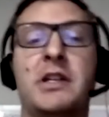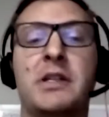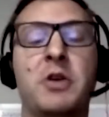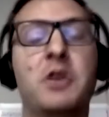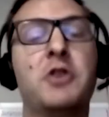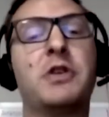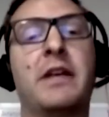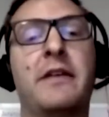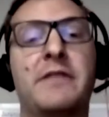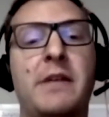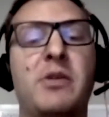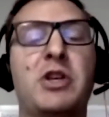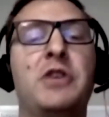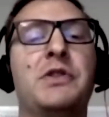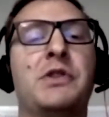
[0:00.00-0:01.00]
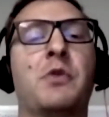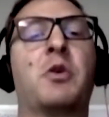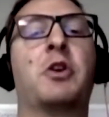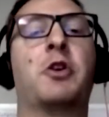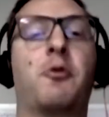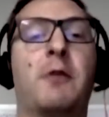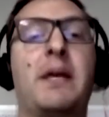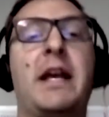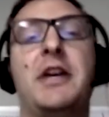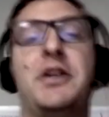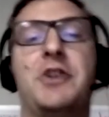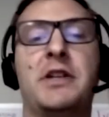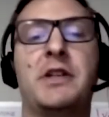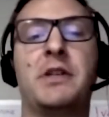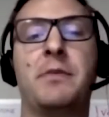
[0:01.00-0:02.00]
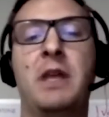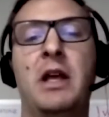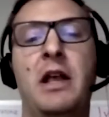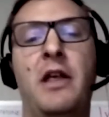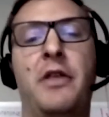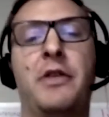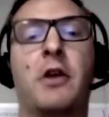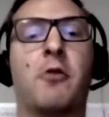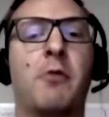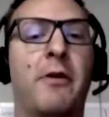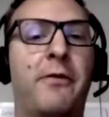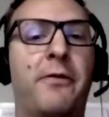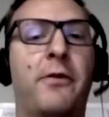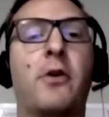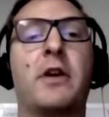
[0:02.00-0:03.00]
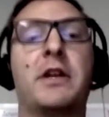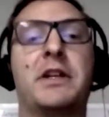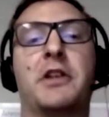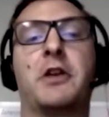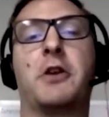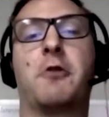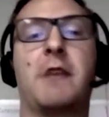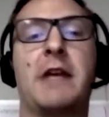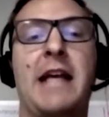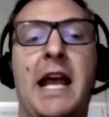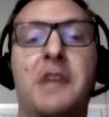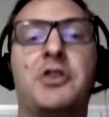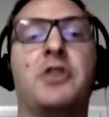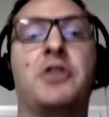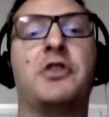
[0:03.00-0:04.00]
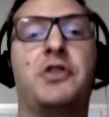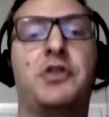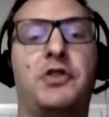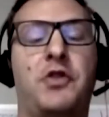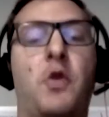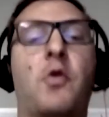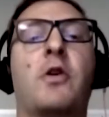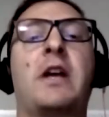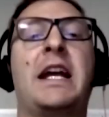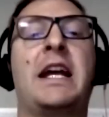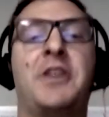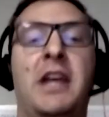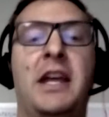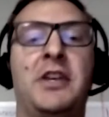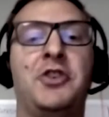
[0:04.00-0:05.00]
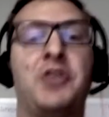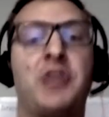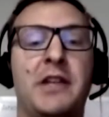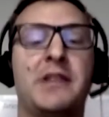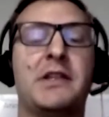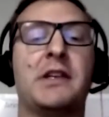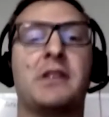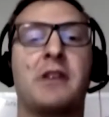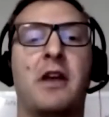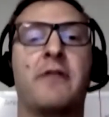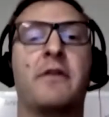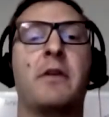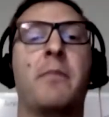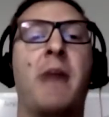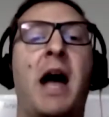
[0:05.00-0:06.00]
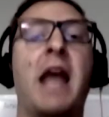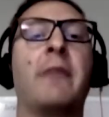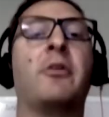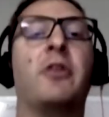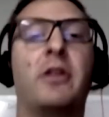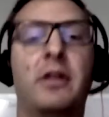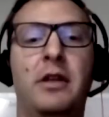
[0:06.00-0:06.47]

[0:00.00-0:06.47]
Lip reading: usually if someone uses the word creationism, they're referring to the creation story in Genesis of the Bible.